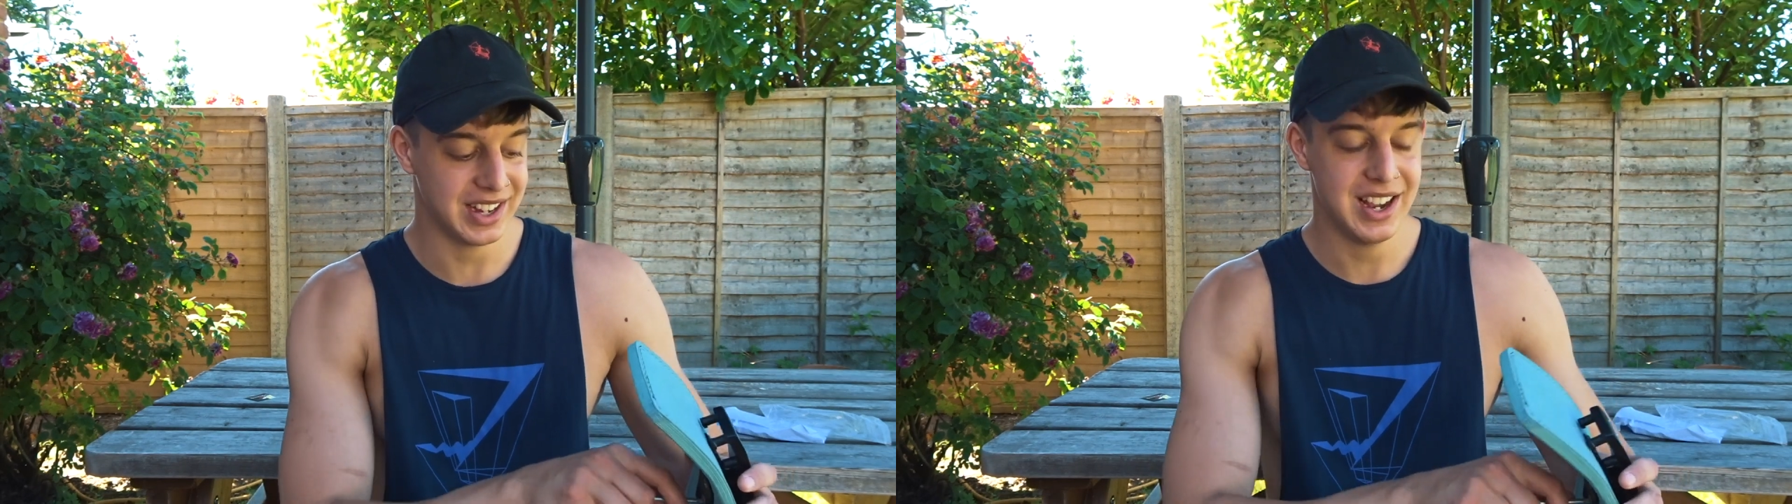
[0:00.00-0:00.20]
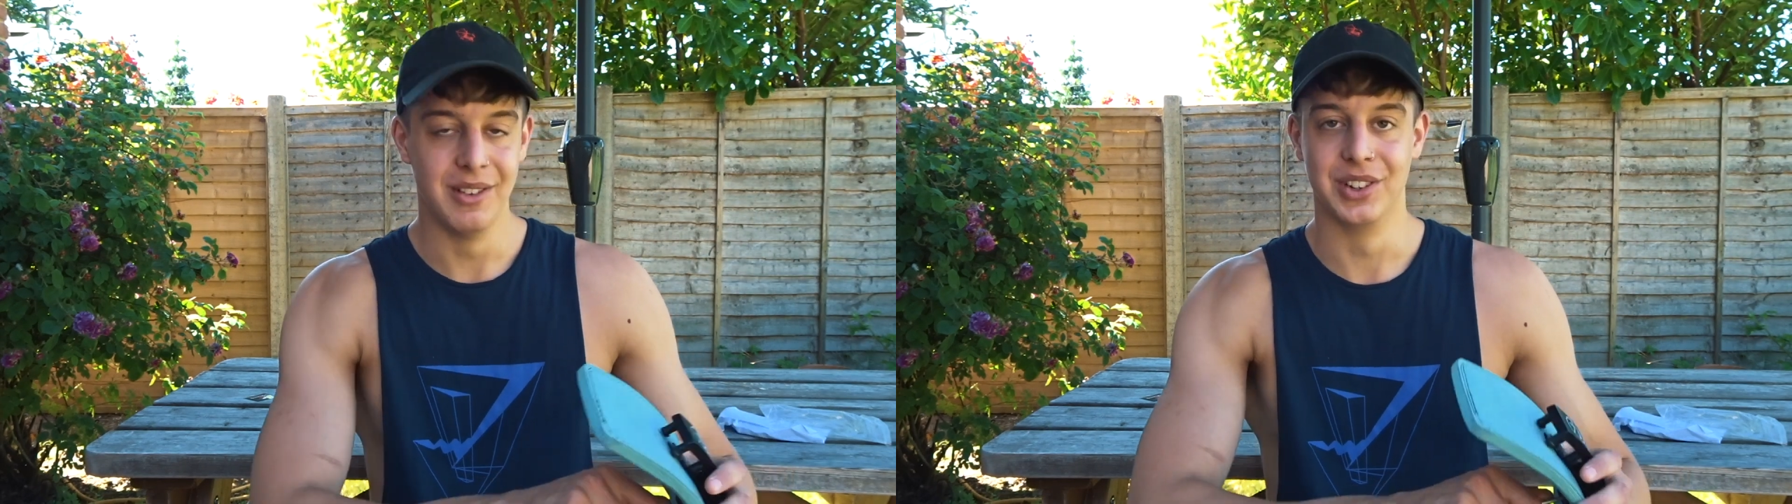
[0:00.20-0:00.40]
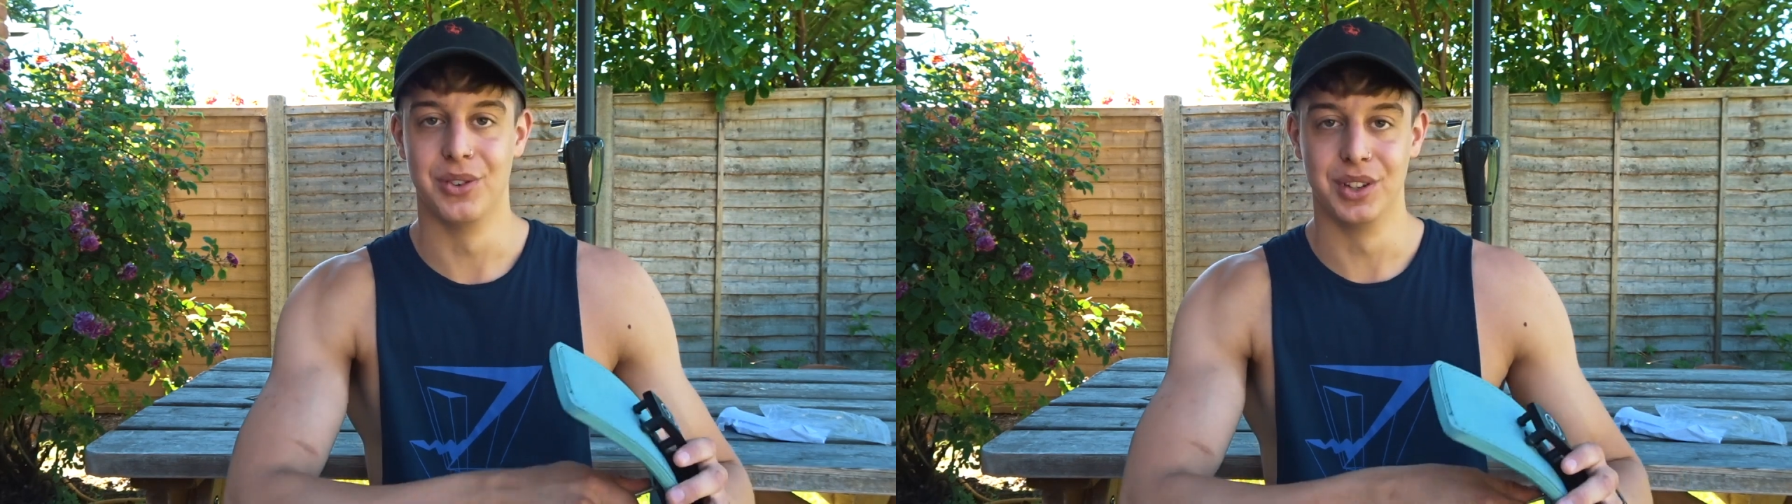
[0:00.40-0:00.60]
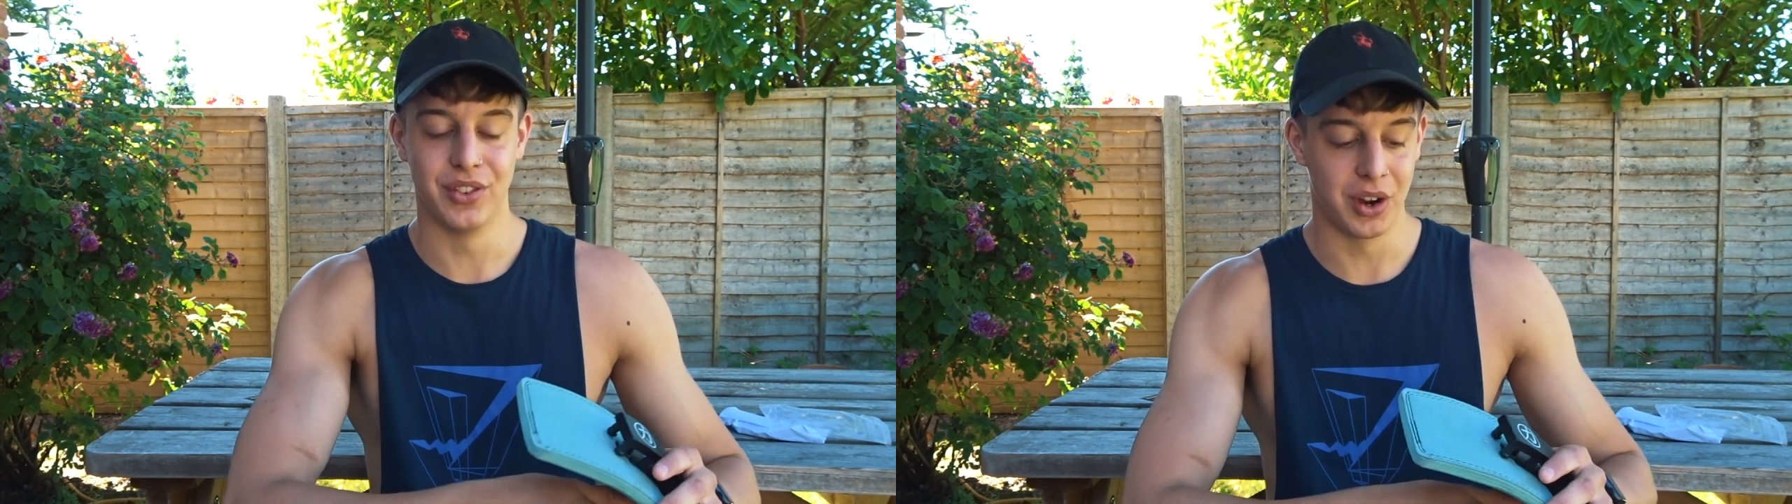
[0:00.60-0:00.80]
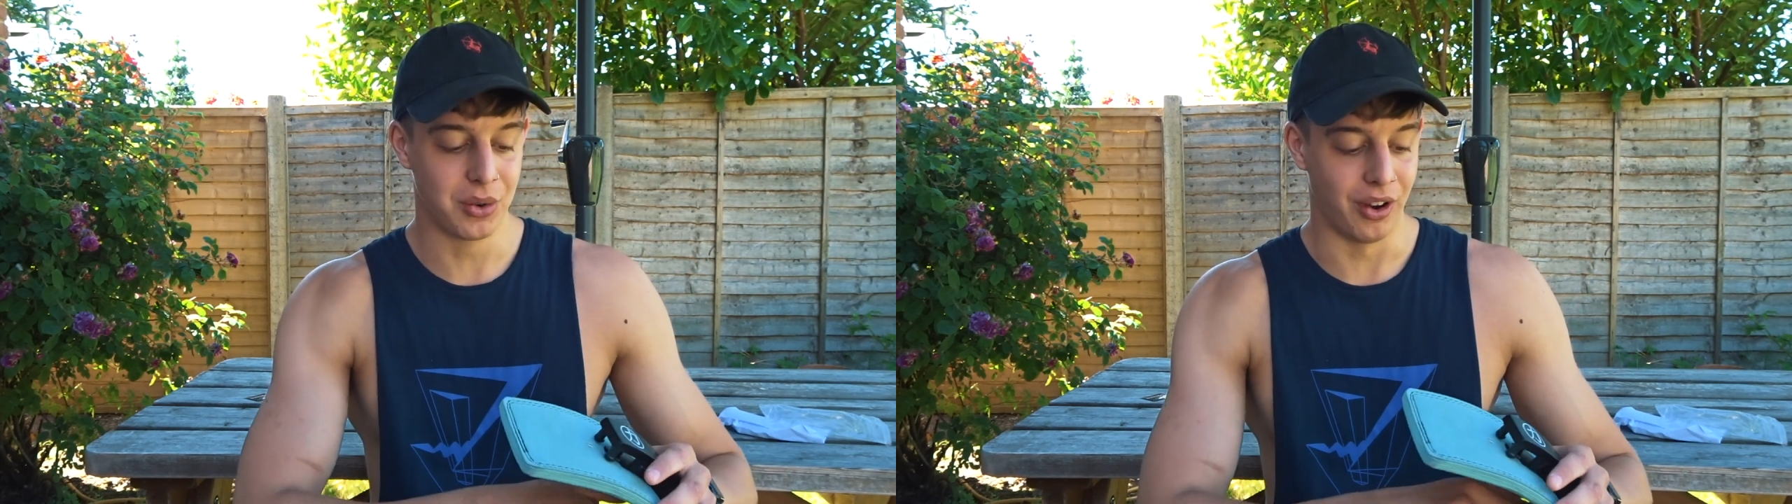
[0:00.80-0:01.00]
which I always
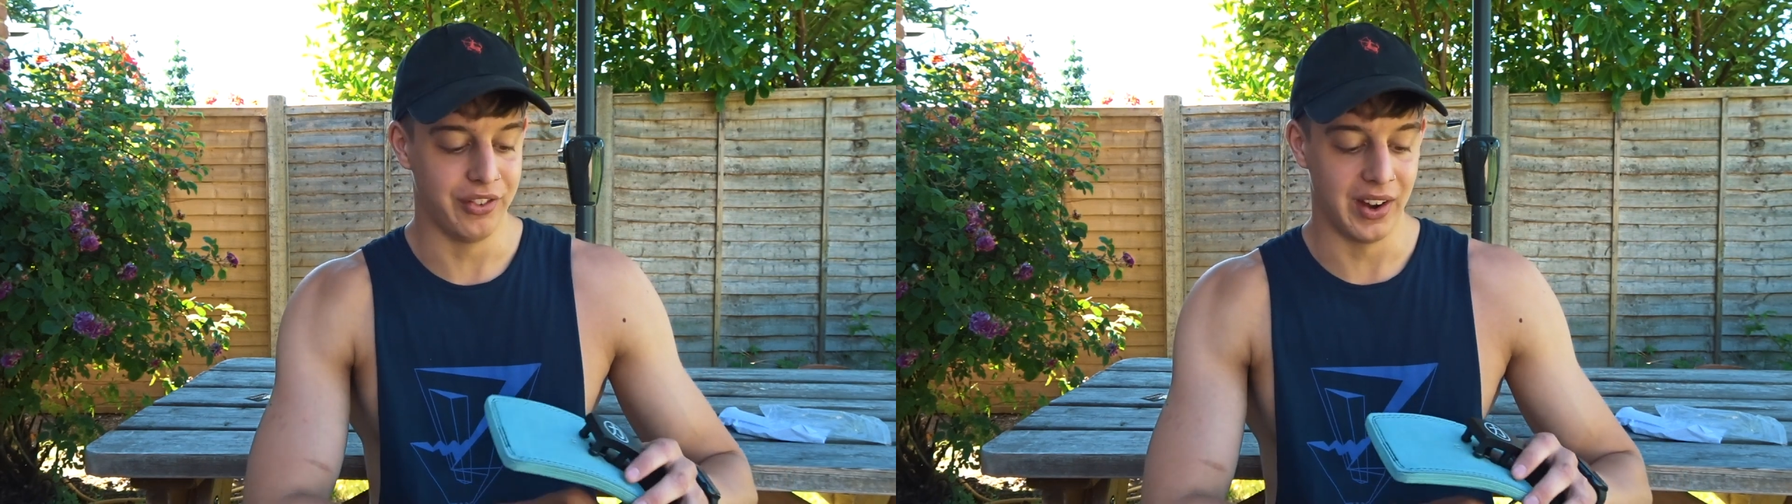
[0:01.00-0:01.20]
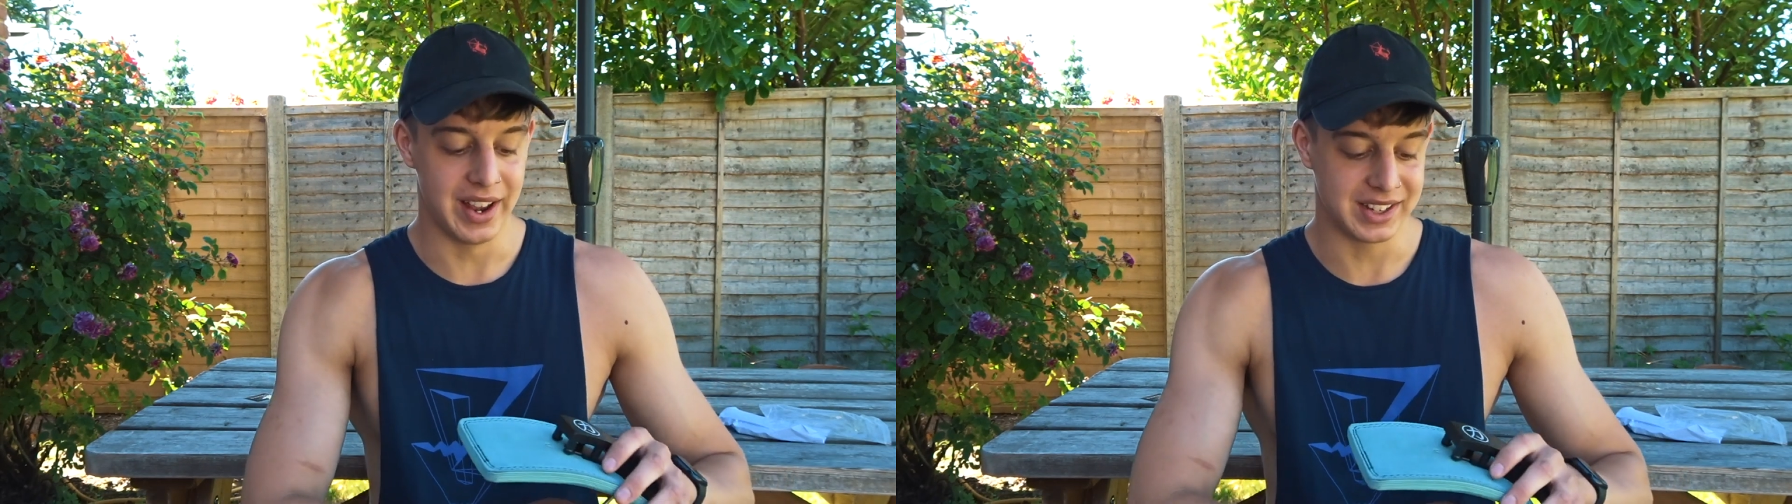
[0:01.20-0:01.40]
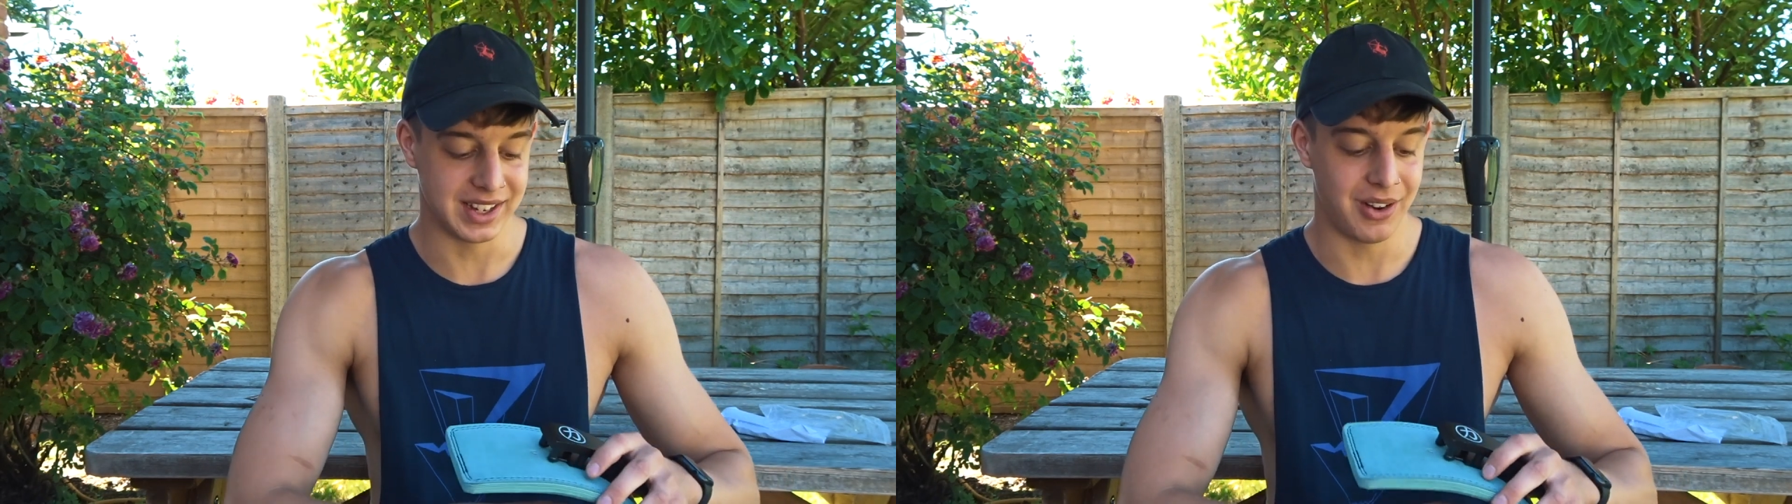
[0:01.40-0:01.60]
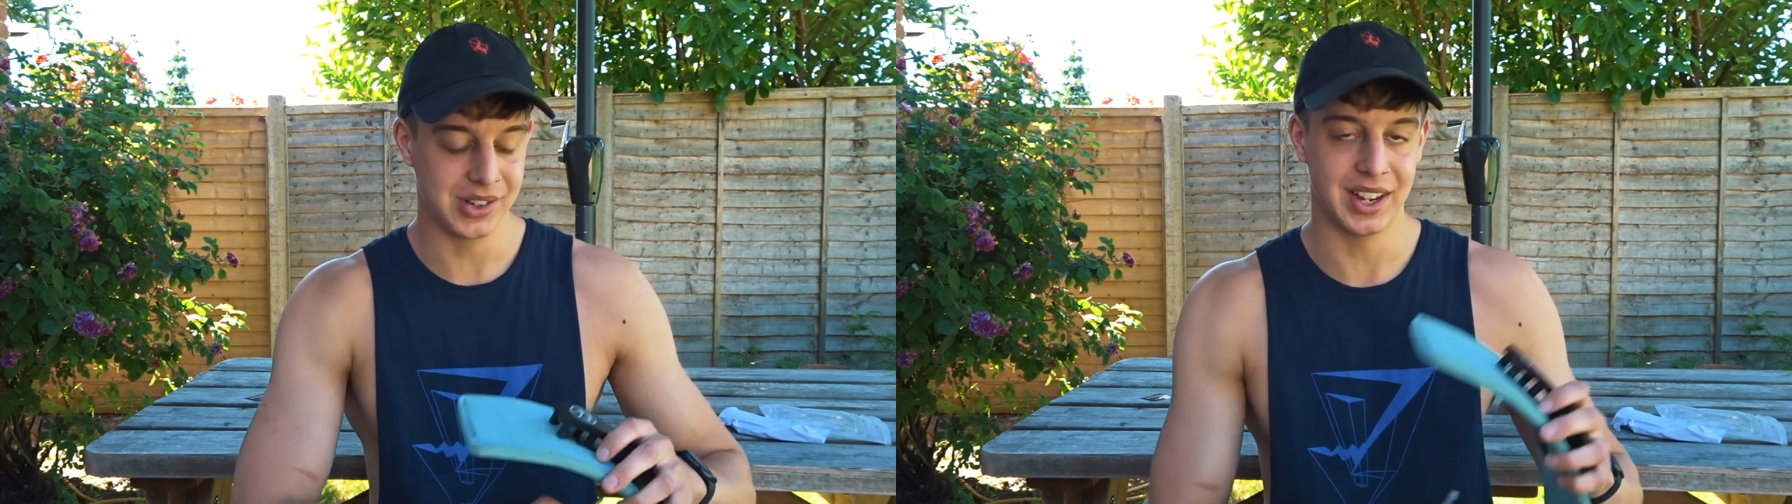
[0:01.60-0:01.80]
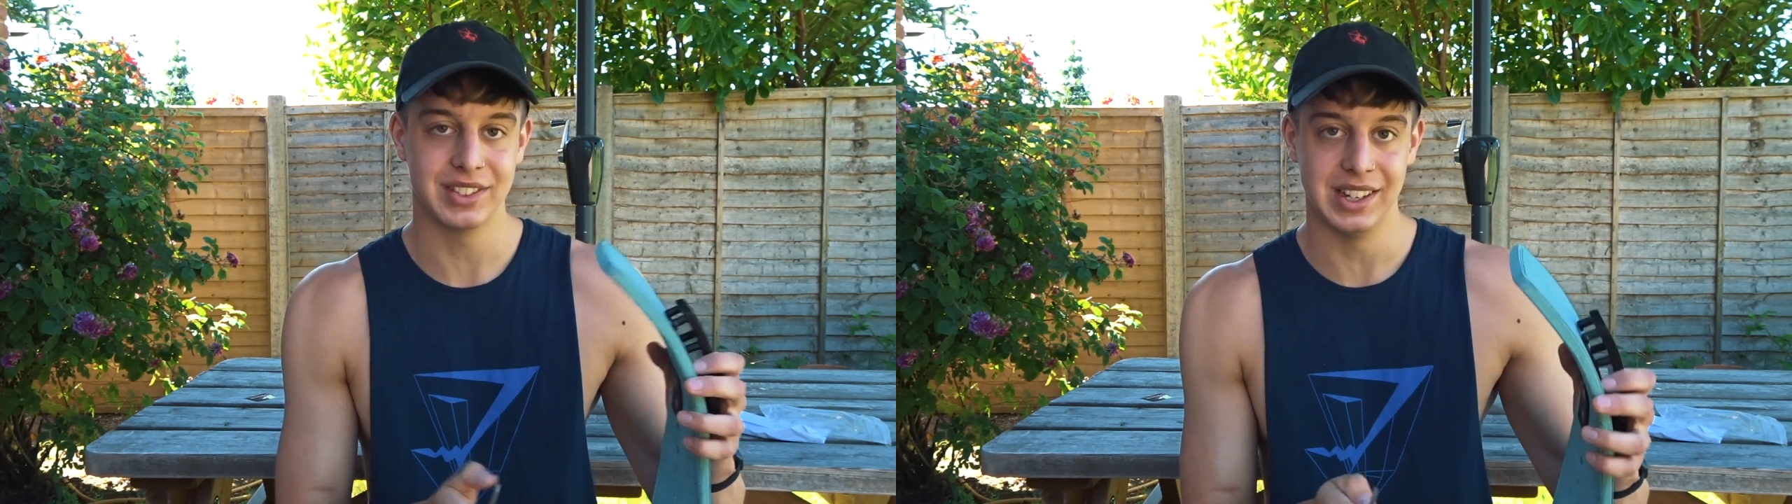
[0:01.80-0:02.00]
find quite funny because I
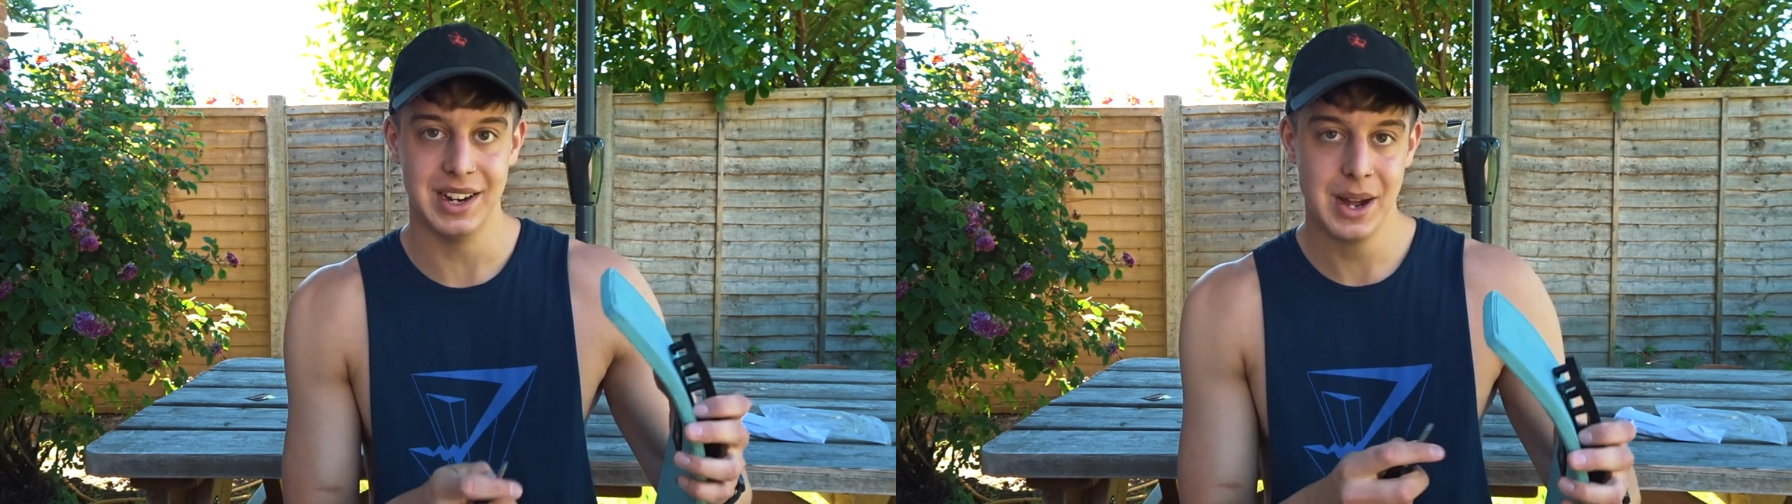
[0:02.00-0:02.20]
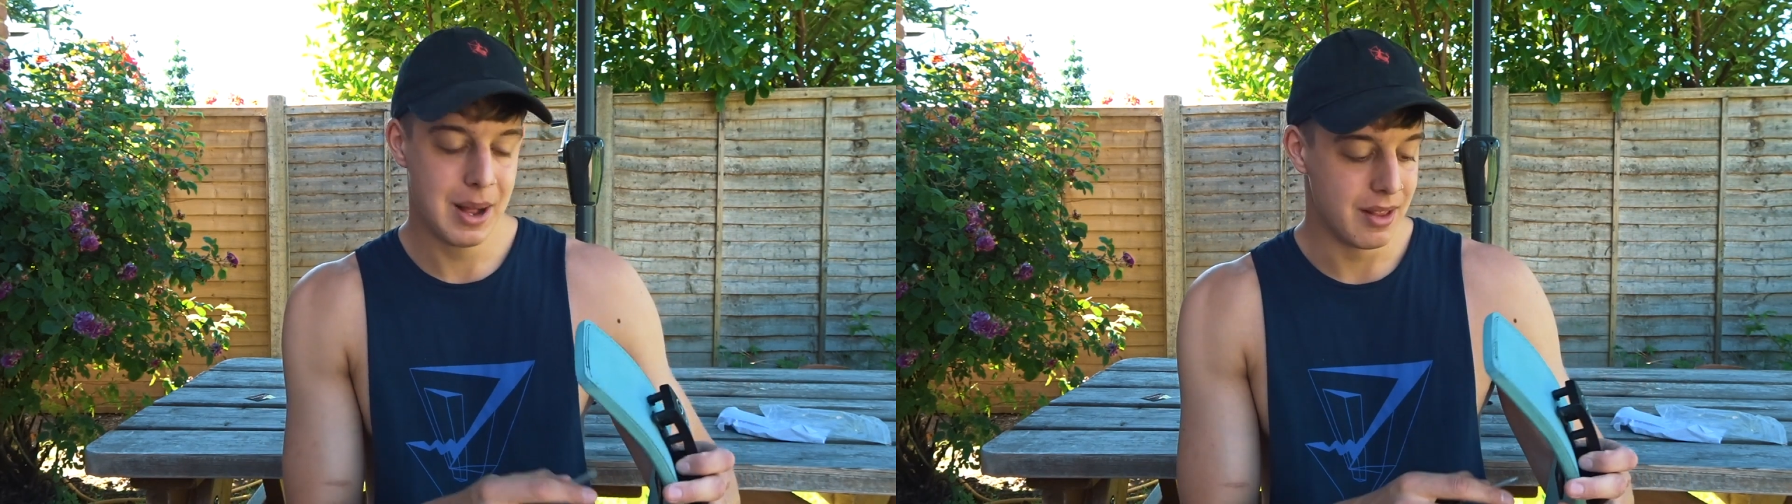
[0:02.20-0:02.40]
always have to